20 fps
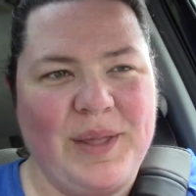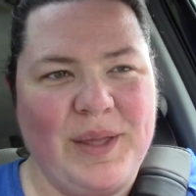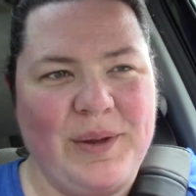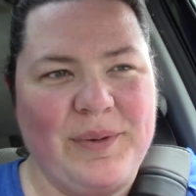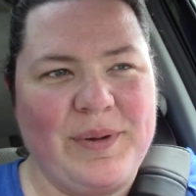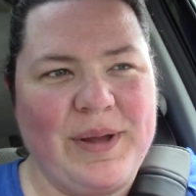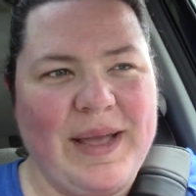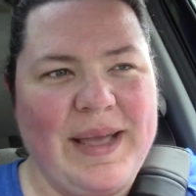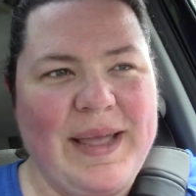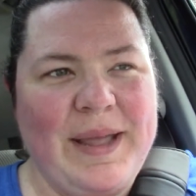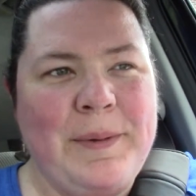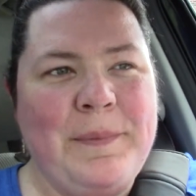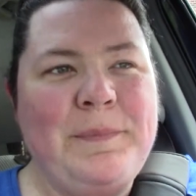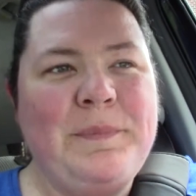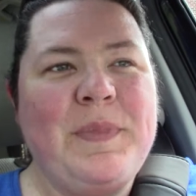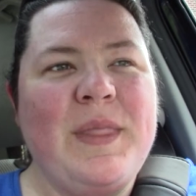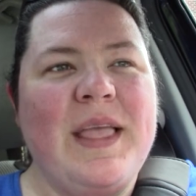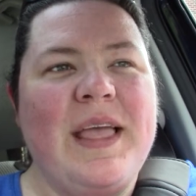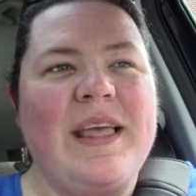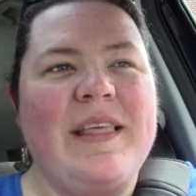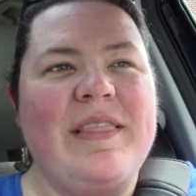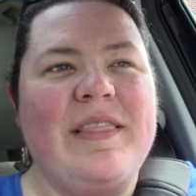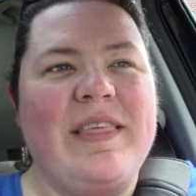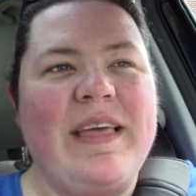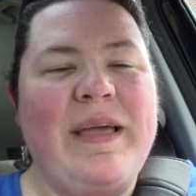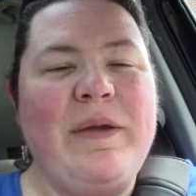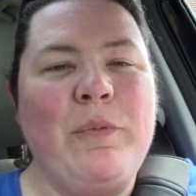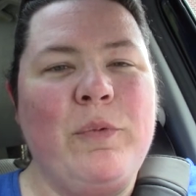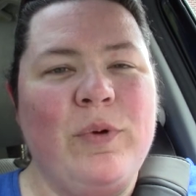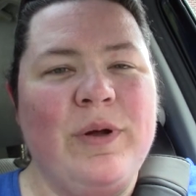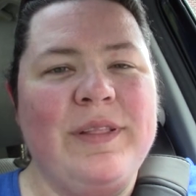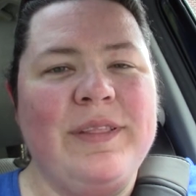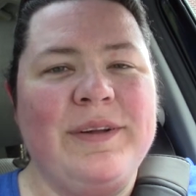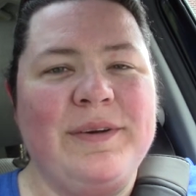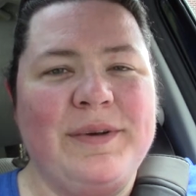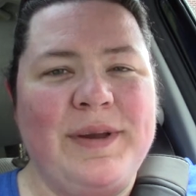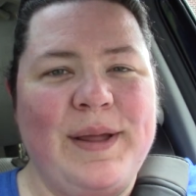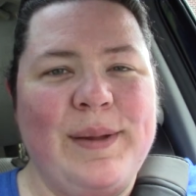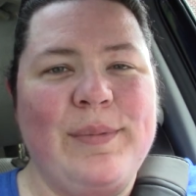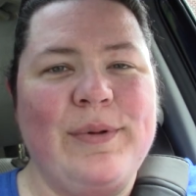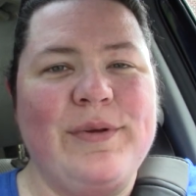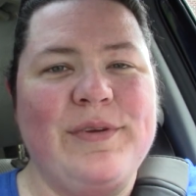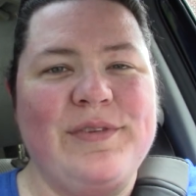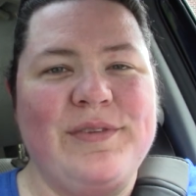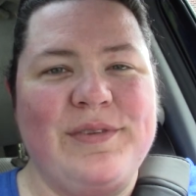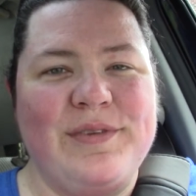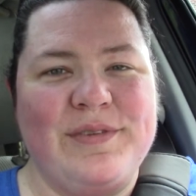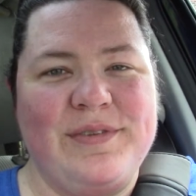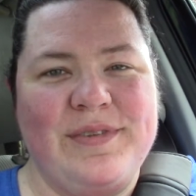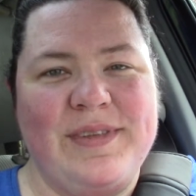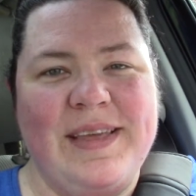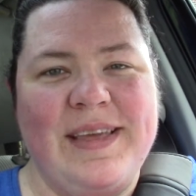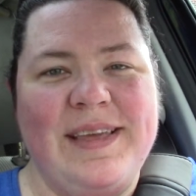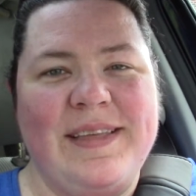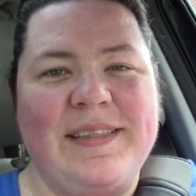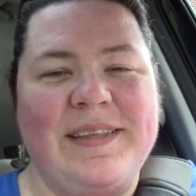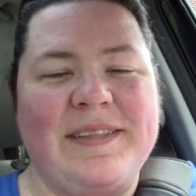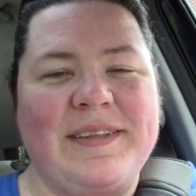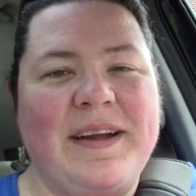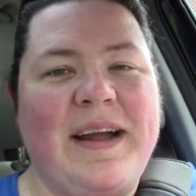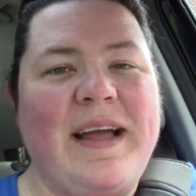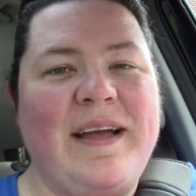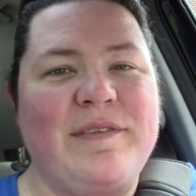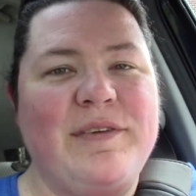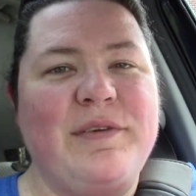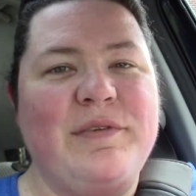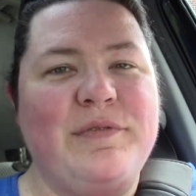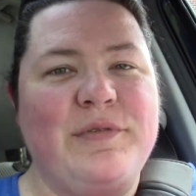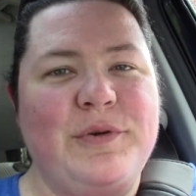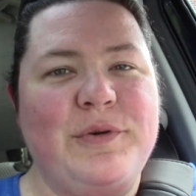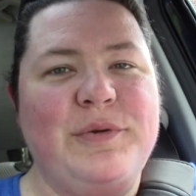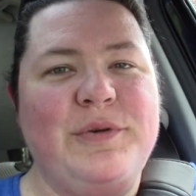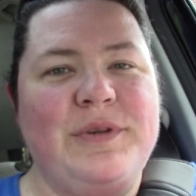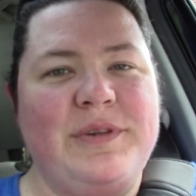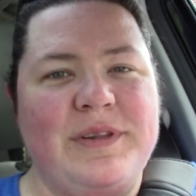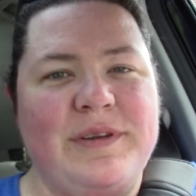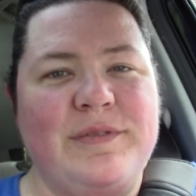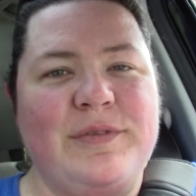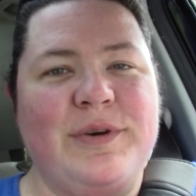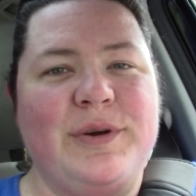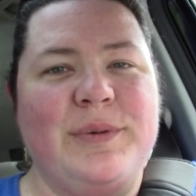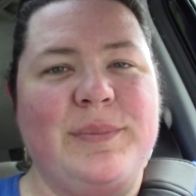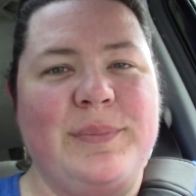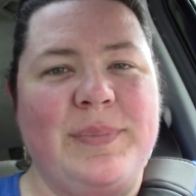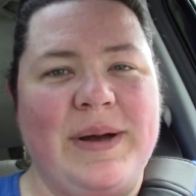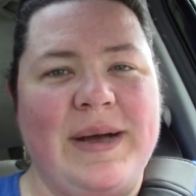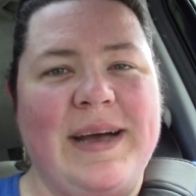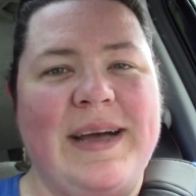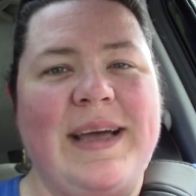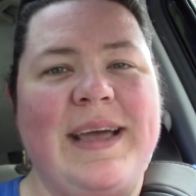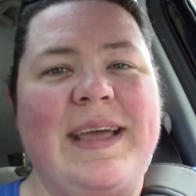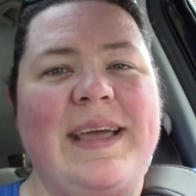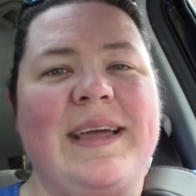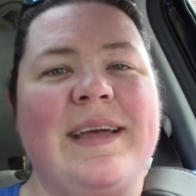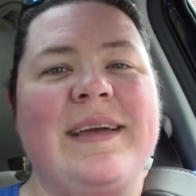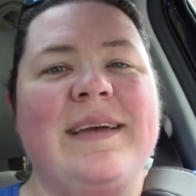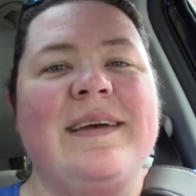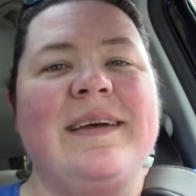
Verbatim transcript: Okay? They want their neighbors to see that they're having food delivered by